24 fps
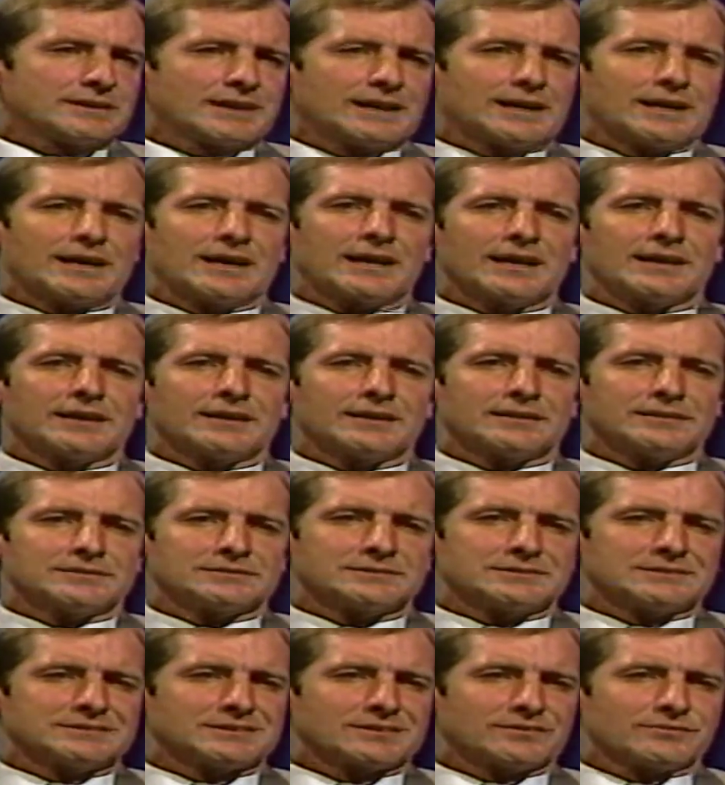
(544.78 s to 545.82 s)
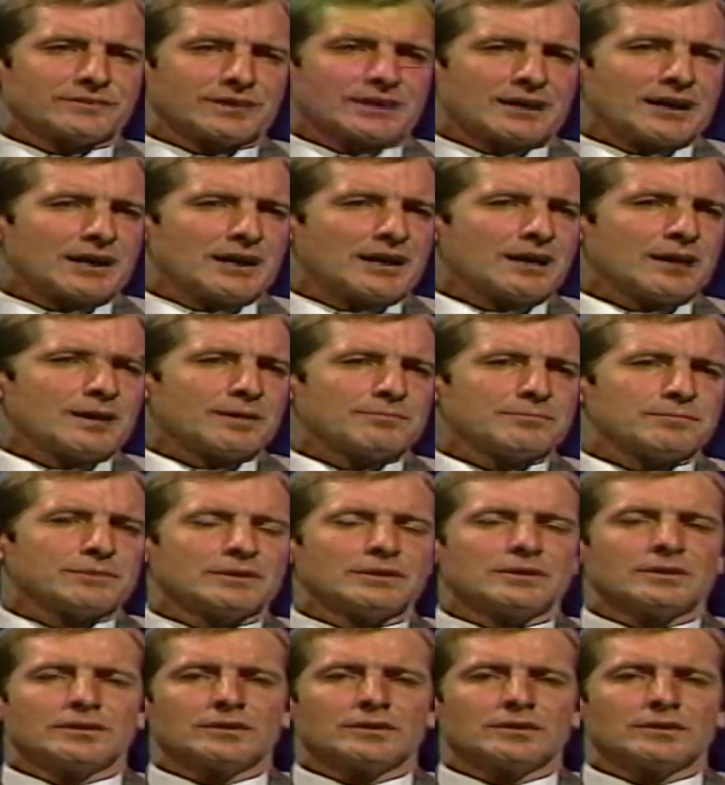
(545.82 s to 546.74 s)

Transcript: guy, and he's a calm,